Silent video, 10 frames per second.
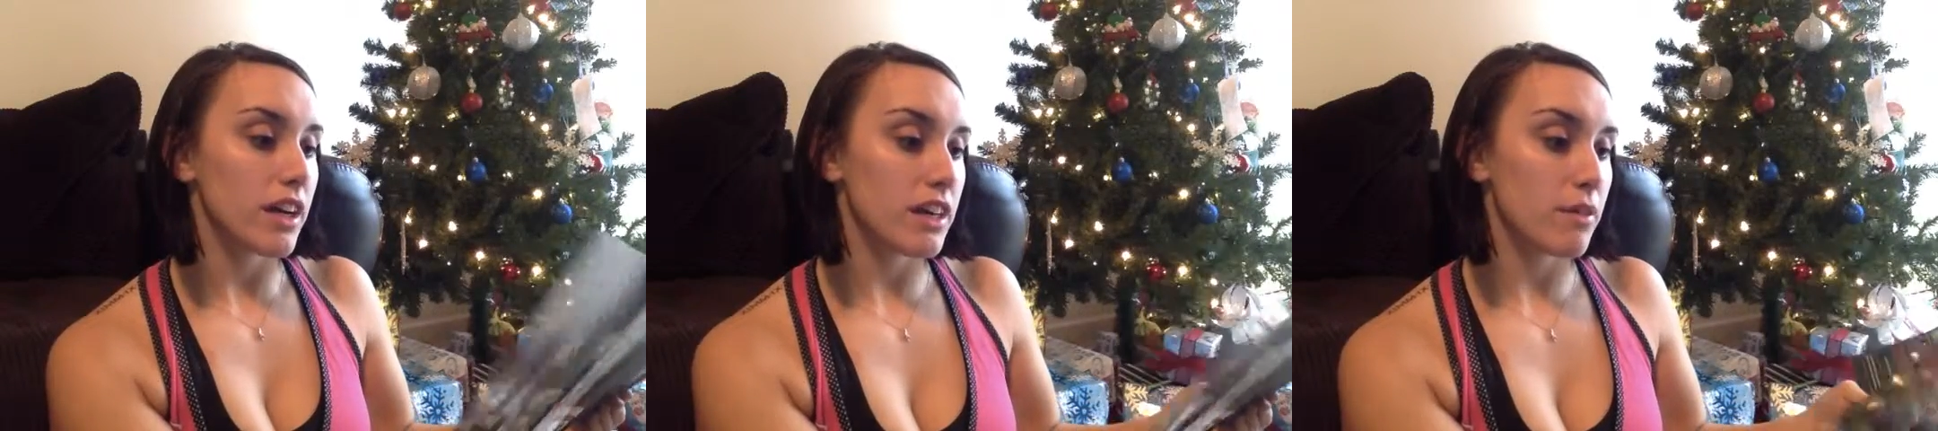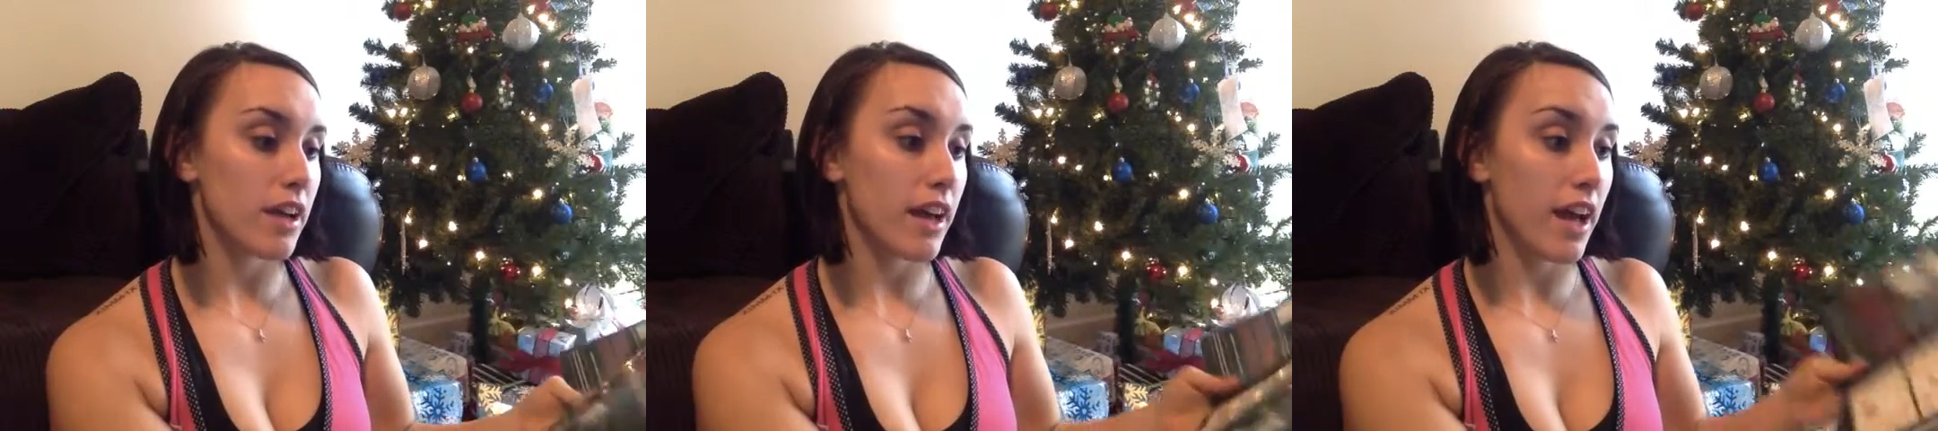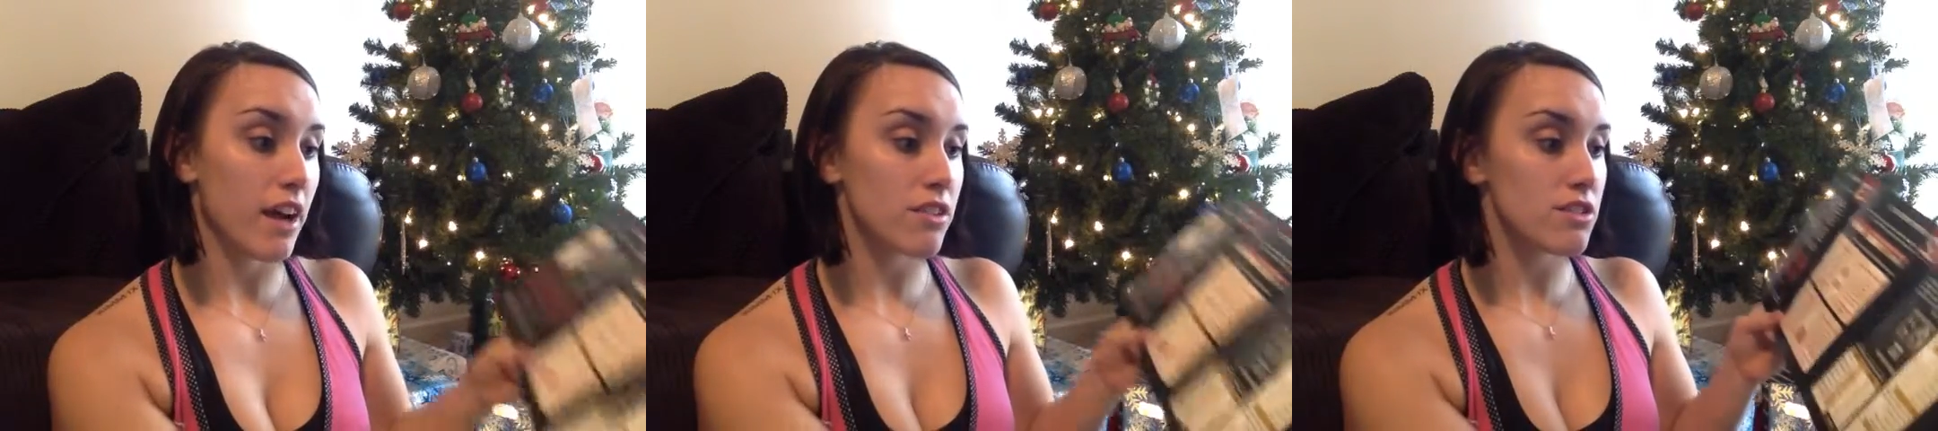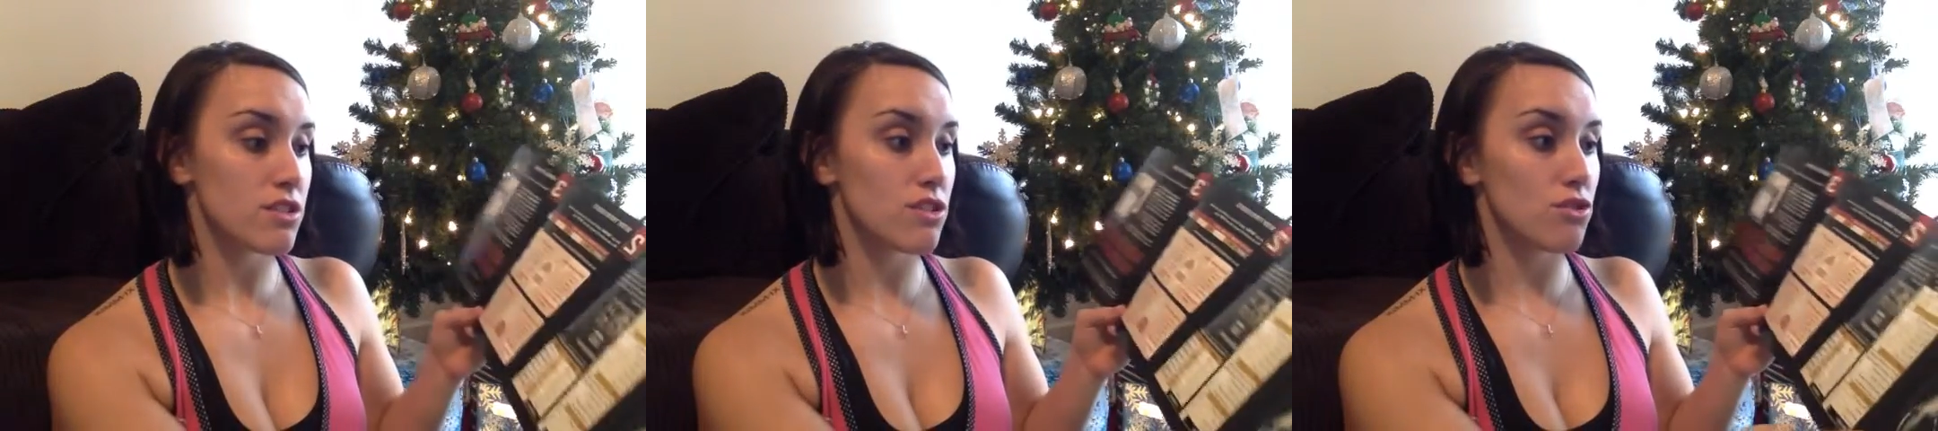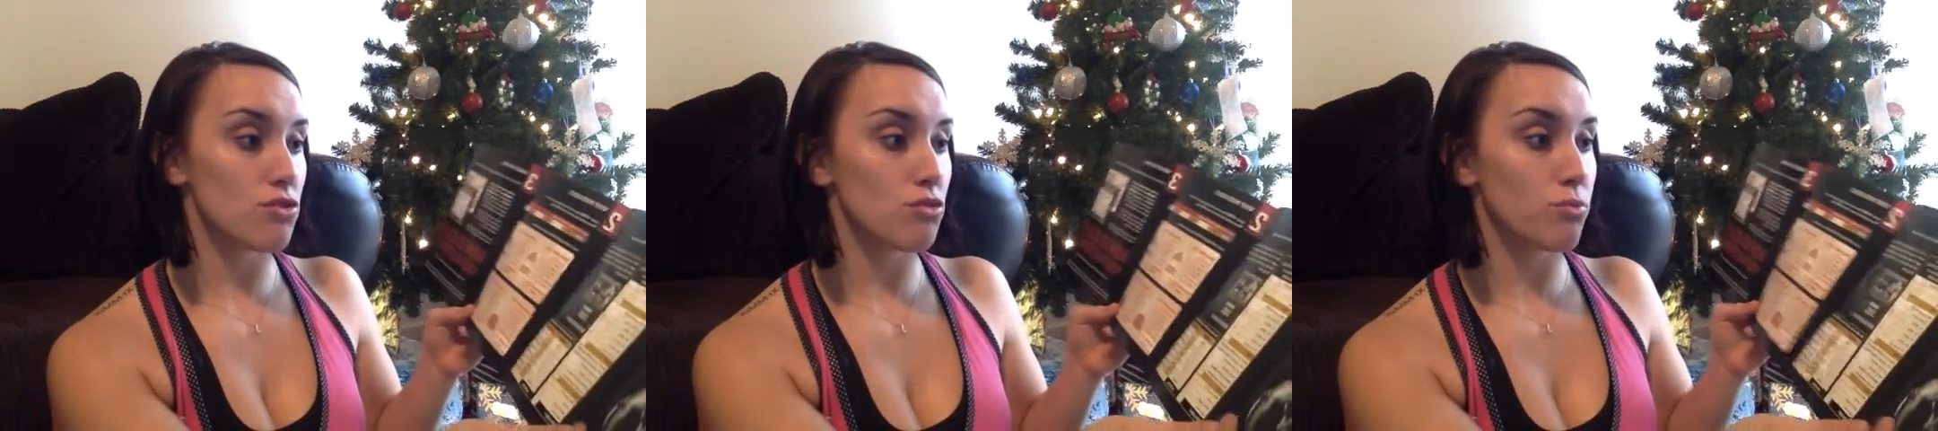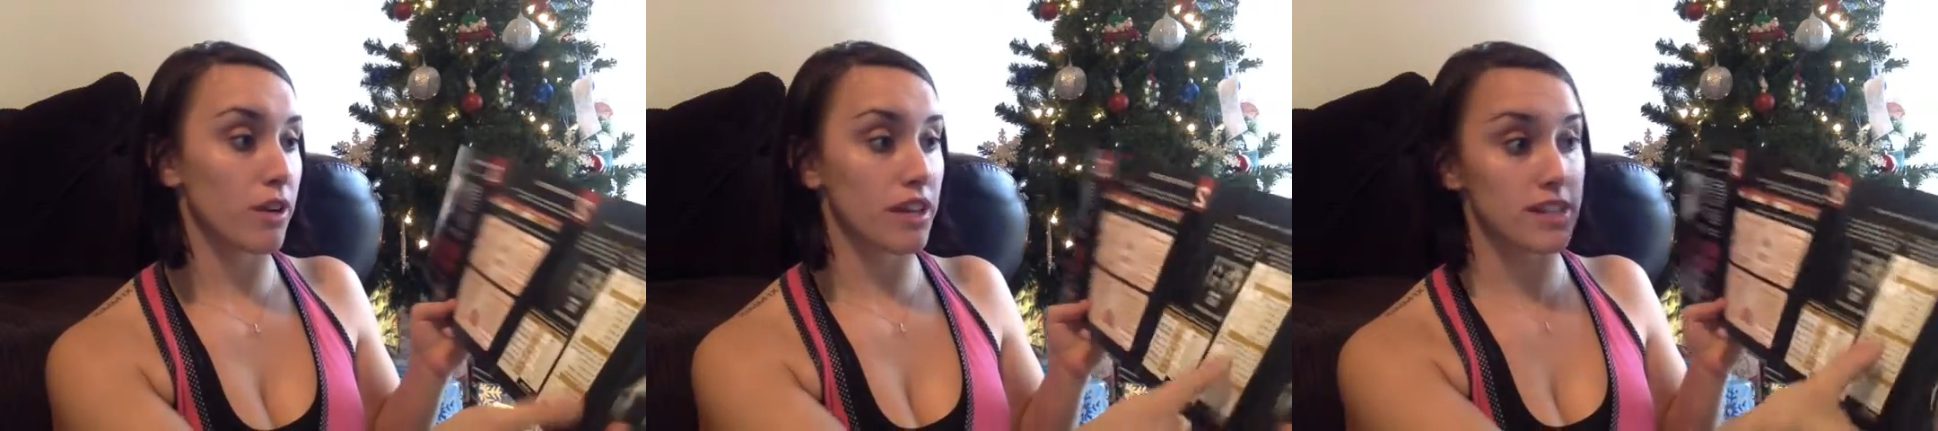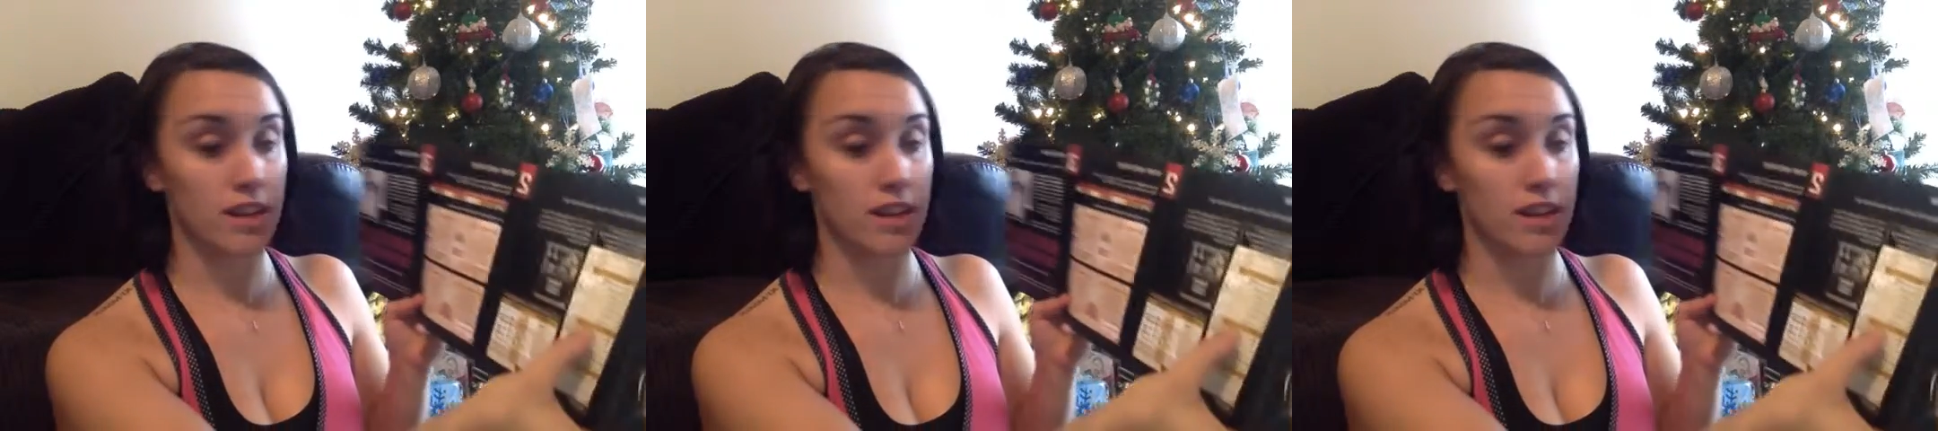It has you breaking